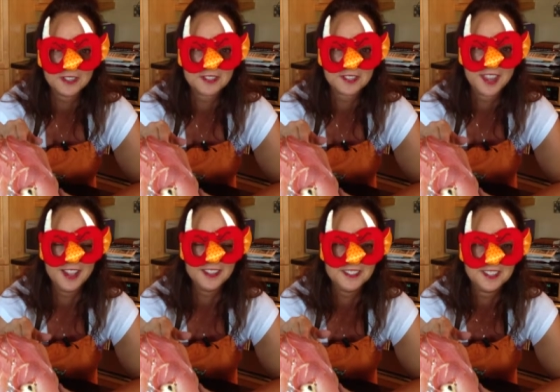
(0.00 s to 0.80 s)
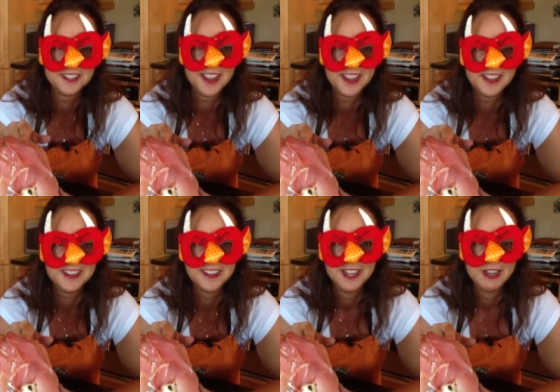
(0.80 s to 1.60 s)
skeleton
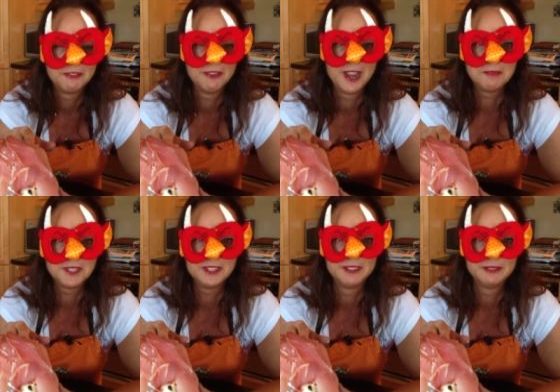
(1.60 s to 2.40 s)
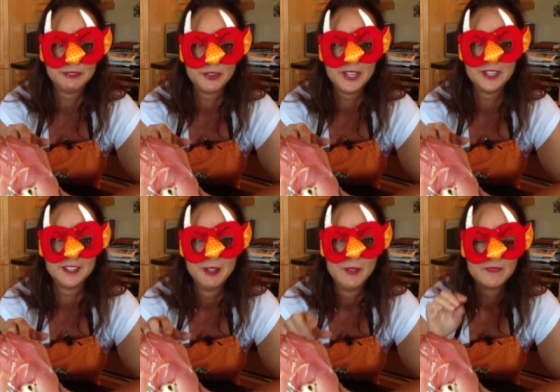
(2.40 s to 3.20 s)
head, wrapped it in
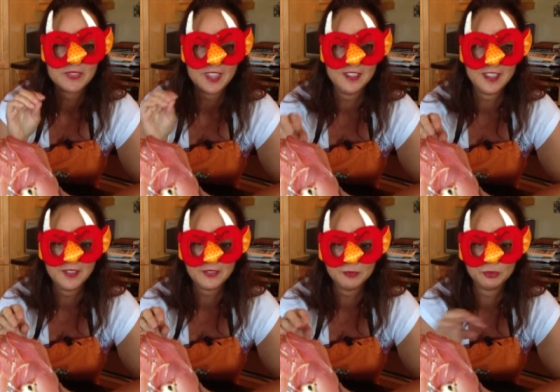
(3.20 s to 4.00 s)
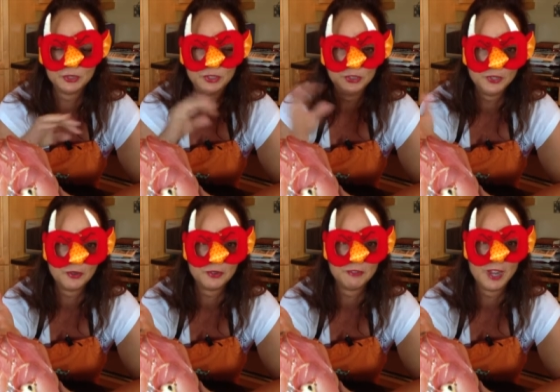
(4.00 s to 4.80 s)
foil, and got some
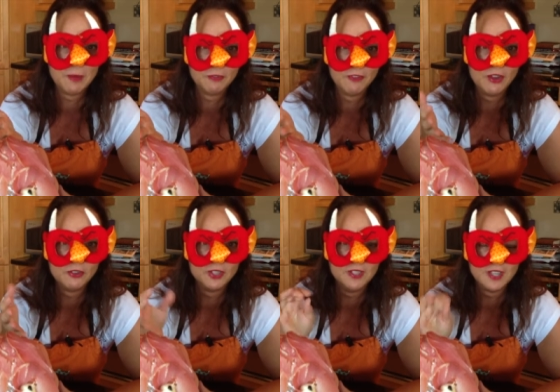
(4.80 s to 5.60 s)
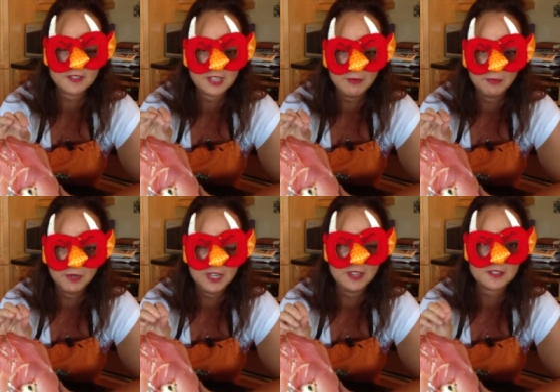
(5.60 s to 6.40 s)
prosciutto to wrap around it. Next time I'm
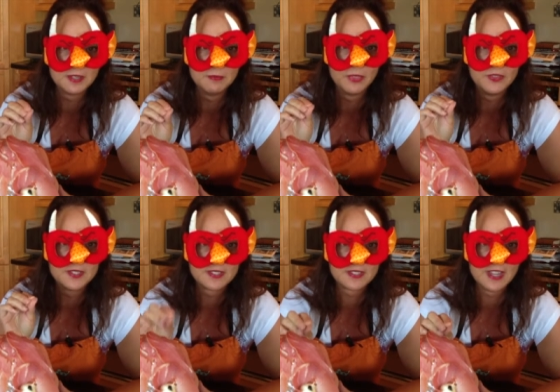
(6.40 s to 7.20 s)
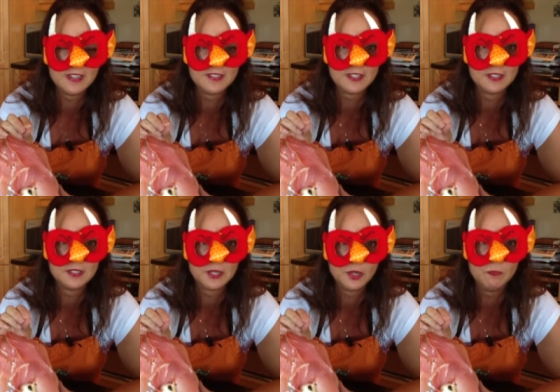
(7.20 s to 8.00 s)
going to get some sliced a
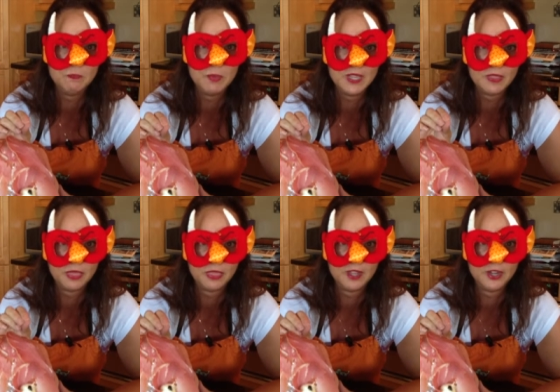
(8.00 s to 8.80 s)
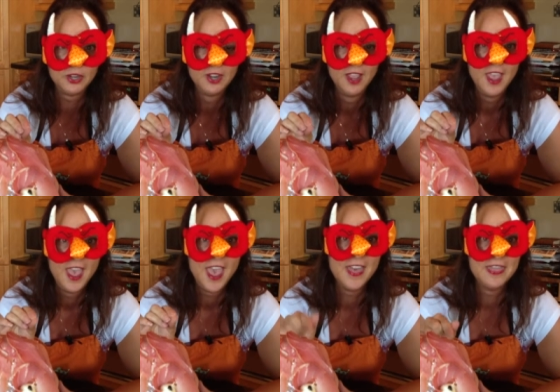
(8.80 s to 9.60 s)
little bit thinner.
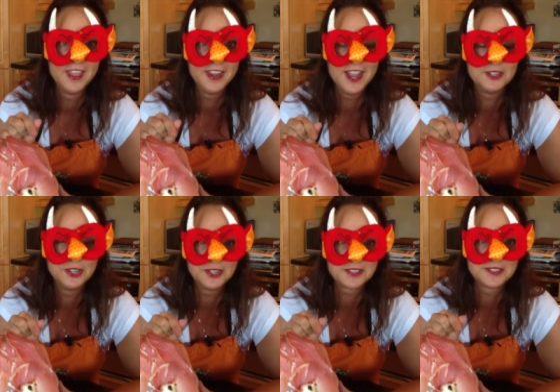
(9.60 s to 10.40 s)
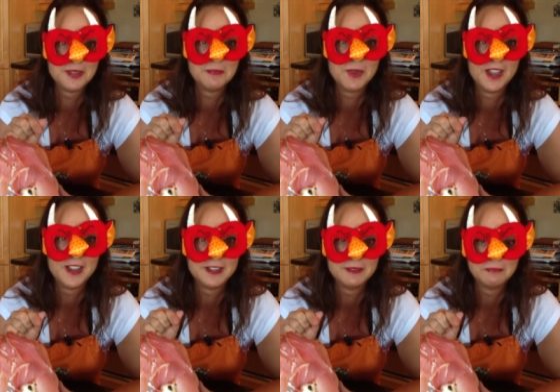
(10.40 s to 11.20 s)
And then I took some
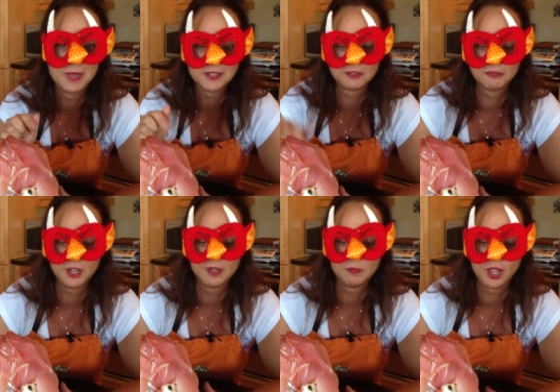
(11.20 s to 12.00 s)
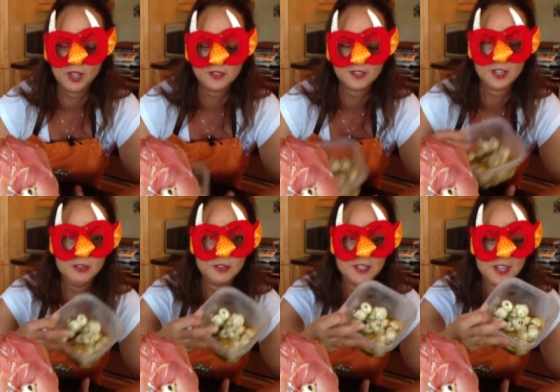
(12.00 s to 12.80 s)
uh, mozzarella balls
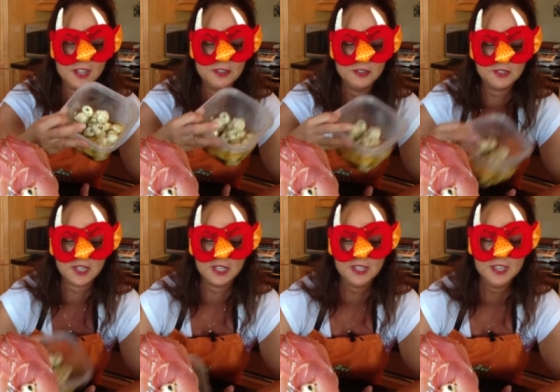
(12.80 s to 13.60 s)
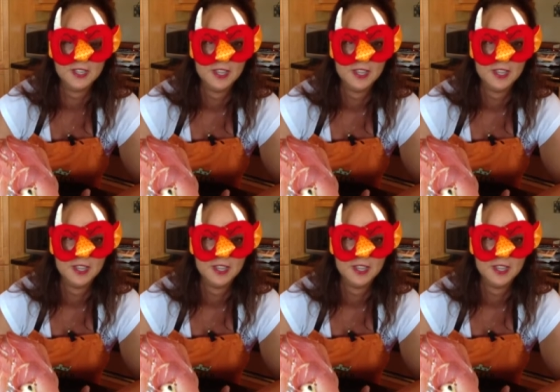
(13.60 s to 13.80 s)
that you can get in your deli,